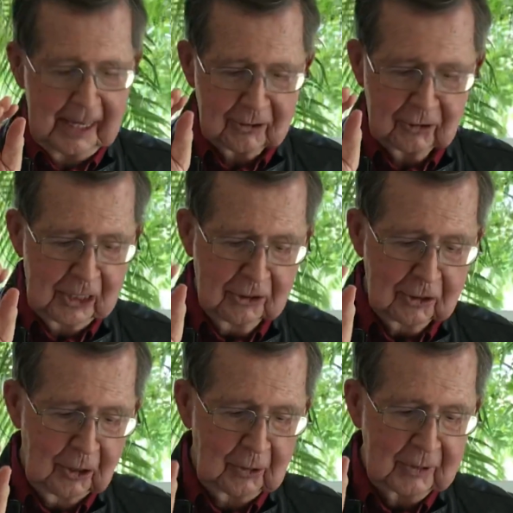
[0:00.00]
Just
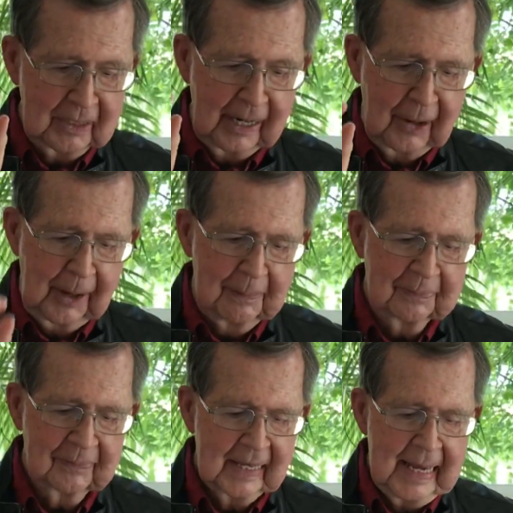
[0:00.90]
don't dare Him.
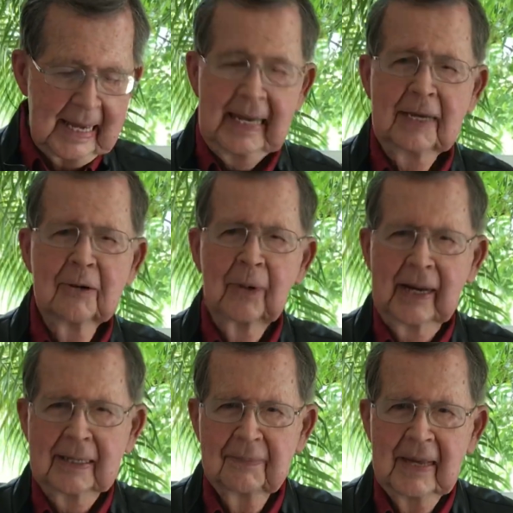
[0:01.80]

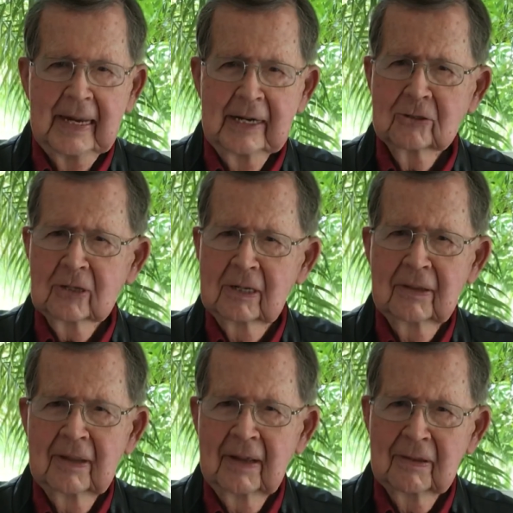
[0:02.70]
Anyway, here's
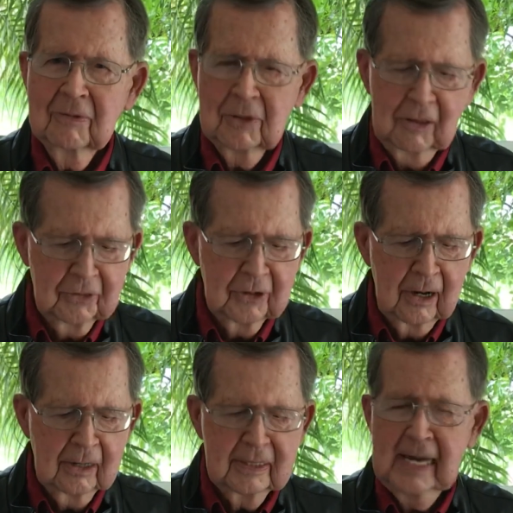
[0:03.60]
a
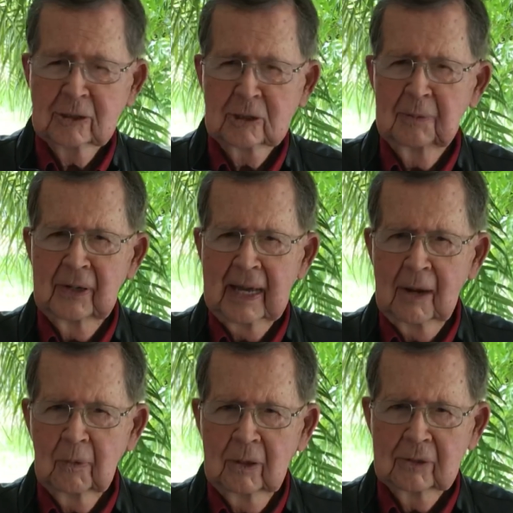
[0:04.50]
third testimony I
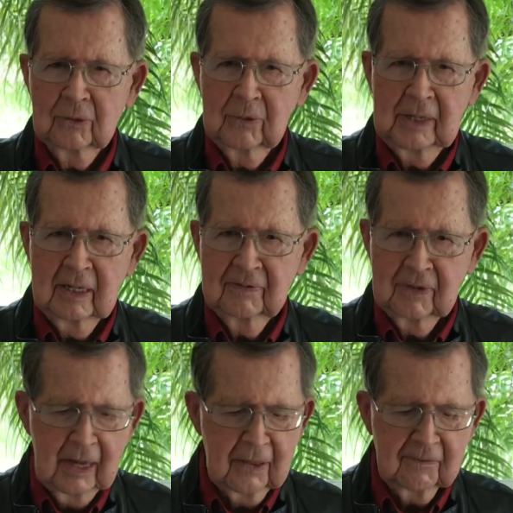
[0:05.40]
want to read of
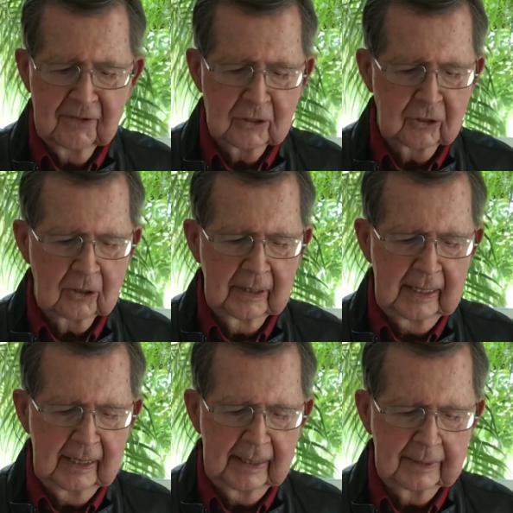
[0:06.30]
another physical
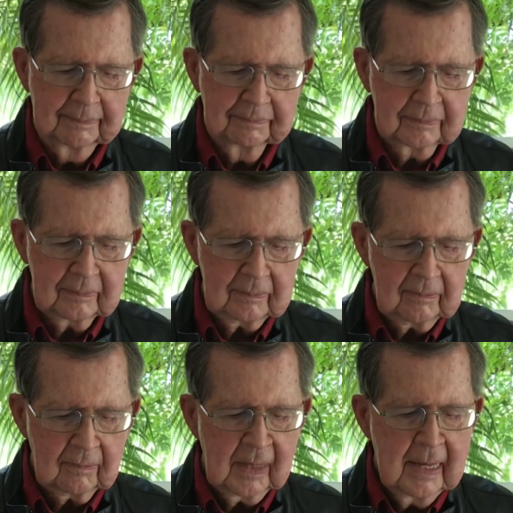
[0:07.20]
healing.
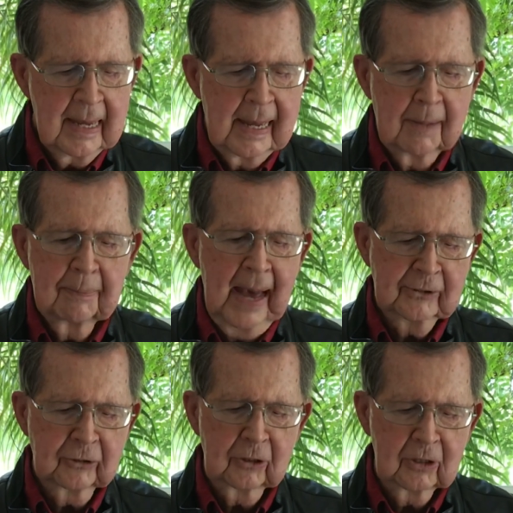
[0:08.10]

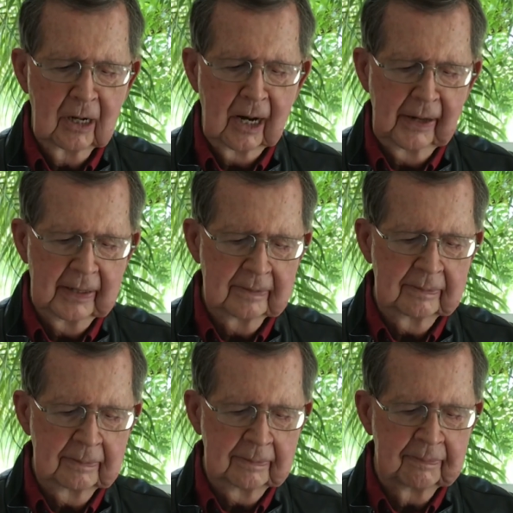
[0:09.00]
Pastor
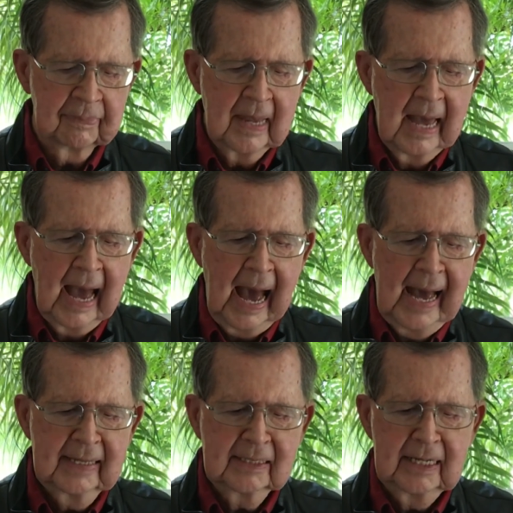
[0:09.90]
Karin, I
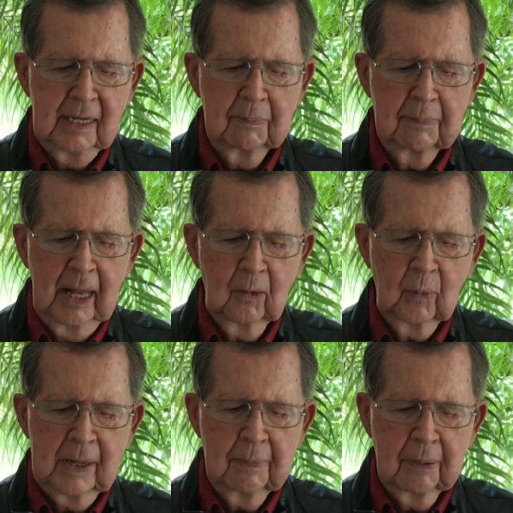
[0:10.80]
attend
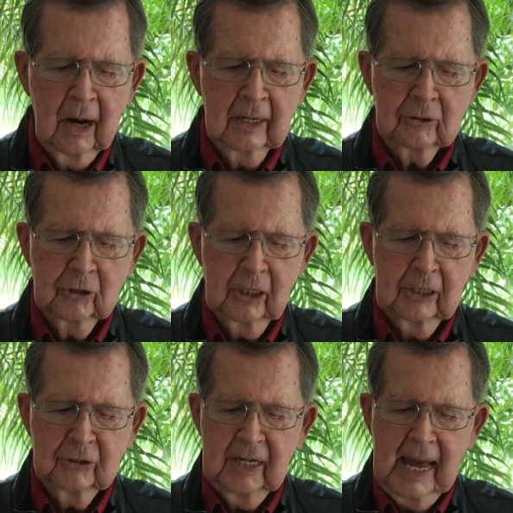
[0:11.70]
Beltway Park
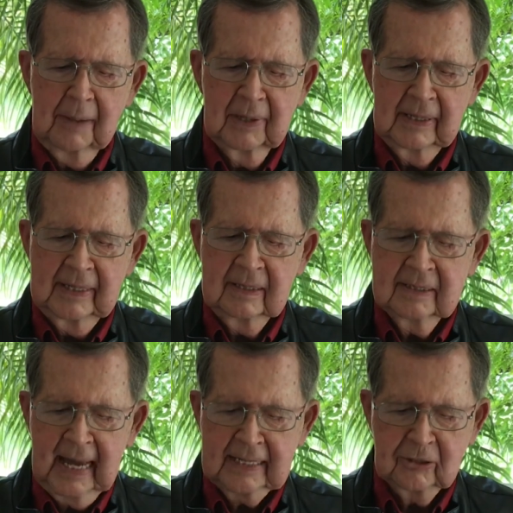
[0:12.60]
Church in Abilene,
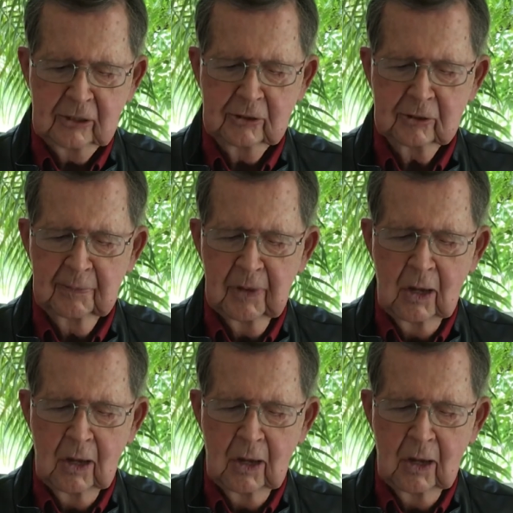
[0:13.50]
Texas.